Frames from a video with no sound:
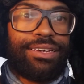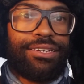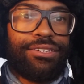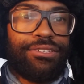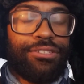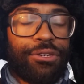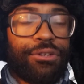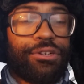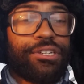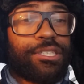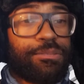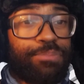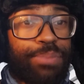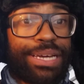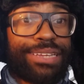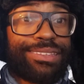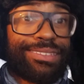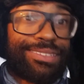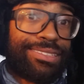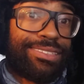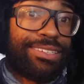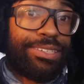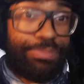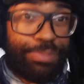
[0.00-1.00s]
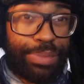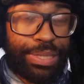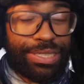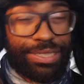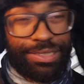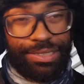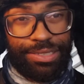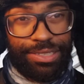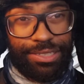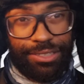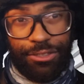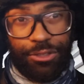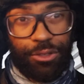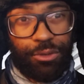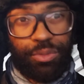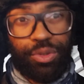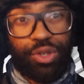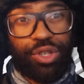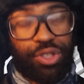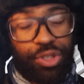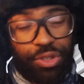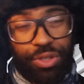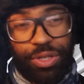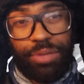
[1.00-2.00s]
you'll expect to see businesses do
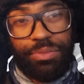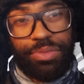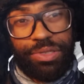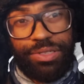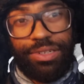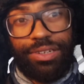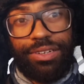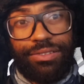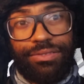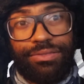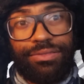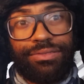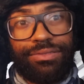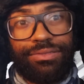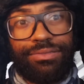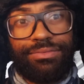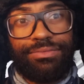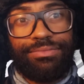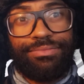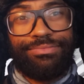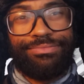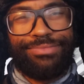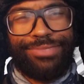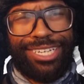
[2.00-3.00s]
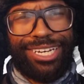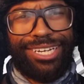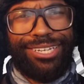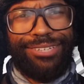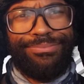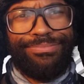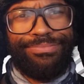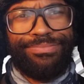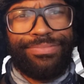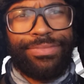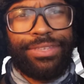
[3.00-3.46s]
more Trump stuff. Okay?